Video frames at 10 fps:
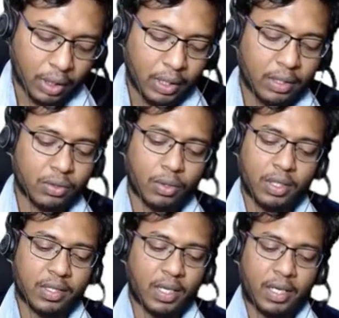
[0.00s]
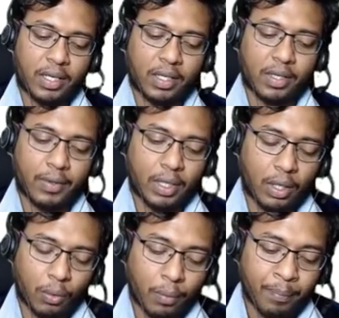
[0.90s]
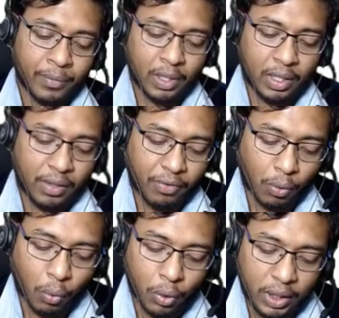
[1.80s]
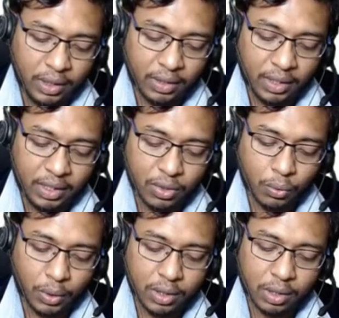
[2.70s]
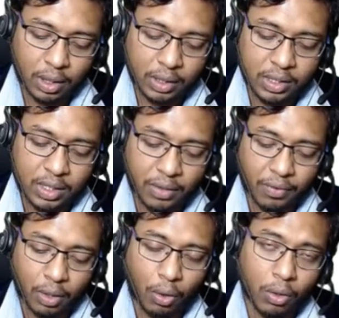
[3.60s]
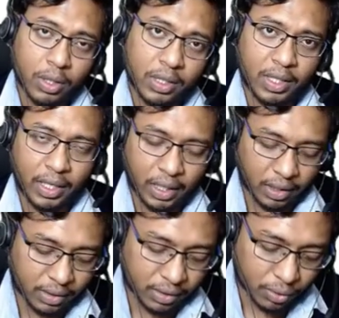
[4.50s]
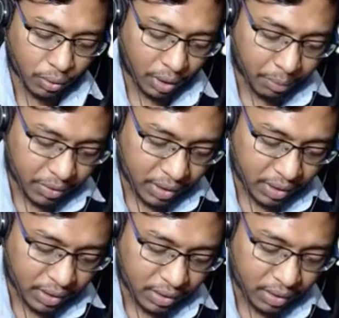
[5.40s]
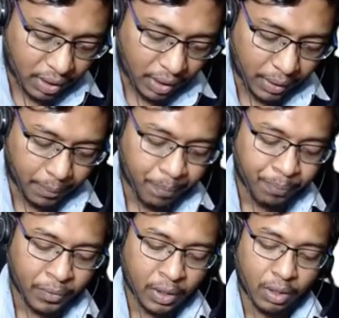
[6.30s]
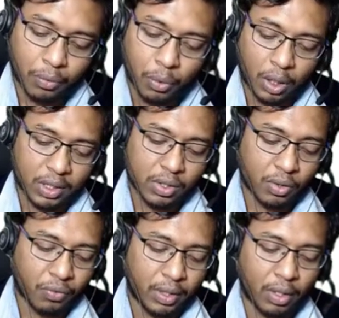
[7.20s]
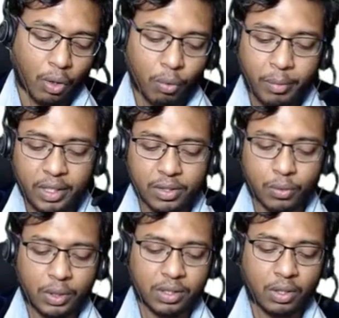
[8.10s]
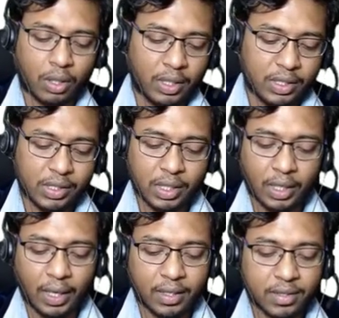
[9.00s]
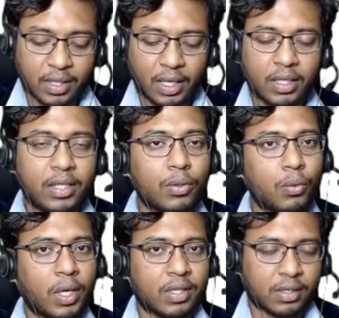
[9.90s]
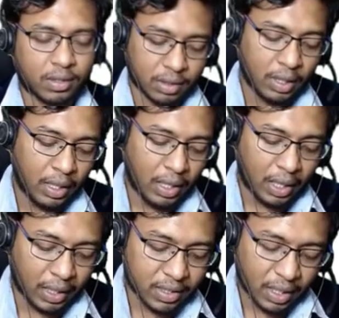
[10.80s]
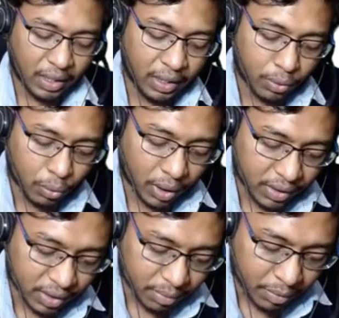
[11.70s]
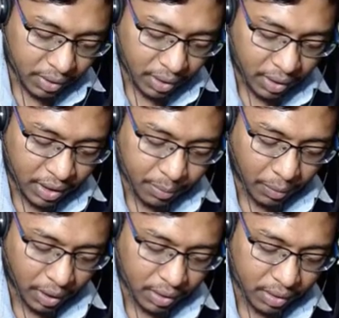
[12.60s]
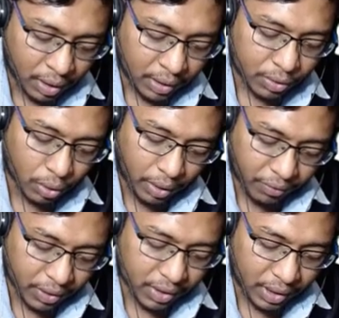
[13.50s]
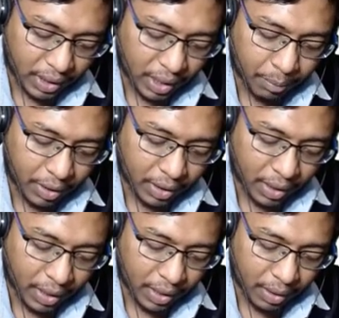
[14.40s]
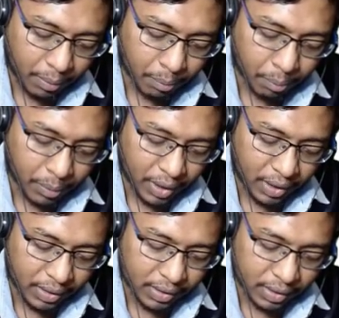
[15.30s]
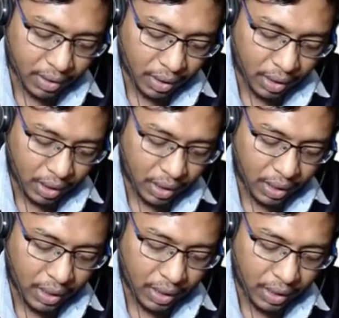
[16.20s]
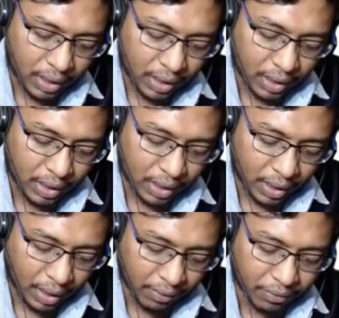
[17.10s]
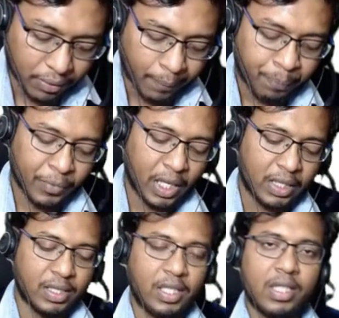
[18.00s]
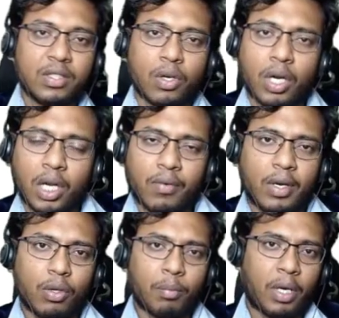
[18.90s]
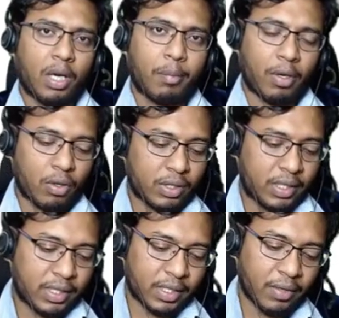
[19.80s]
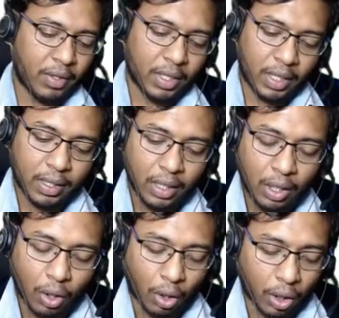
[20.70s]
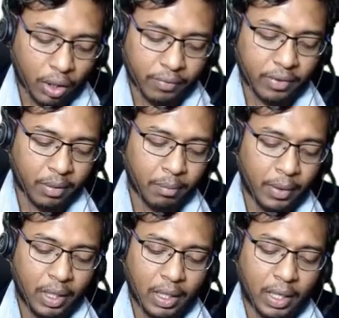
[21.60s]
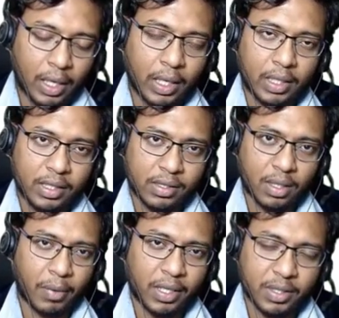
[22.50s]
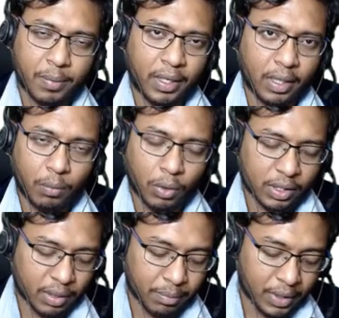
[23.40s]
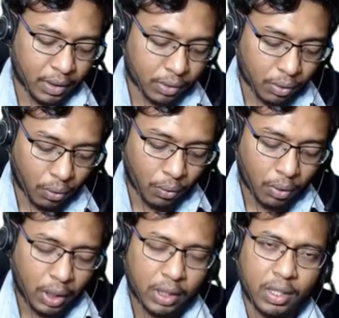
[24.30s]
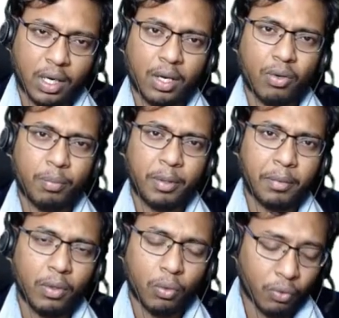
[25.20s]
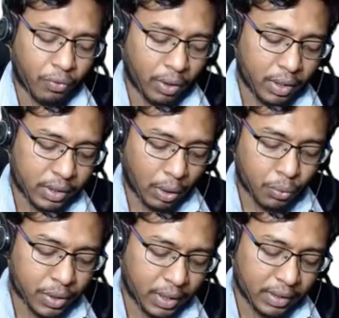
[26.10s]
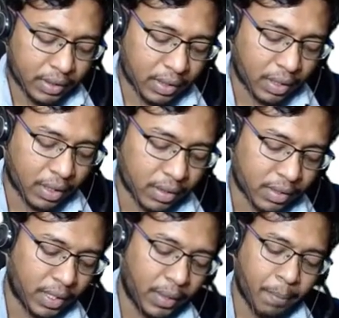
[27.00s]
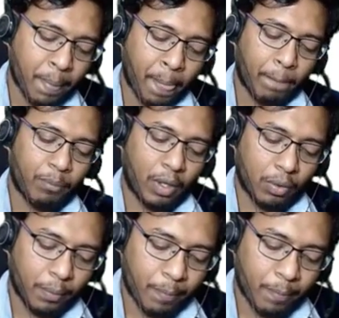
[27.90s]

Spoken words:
So this is the data given. Now if only 3 students are registered for all the 3 classes, so that means this is 3. Now you are asked to find how many students are registered exactly 2 classes. Exactly 2 classes means these parts. So I'll first rename it A, B, C, D, E, F. G is not required to mark because it is given that all of them at least they are participating in one subject. So there are no people who falls outside these circles, right? Now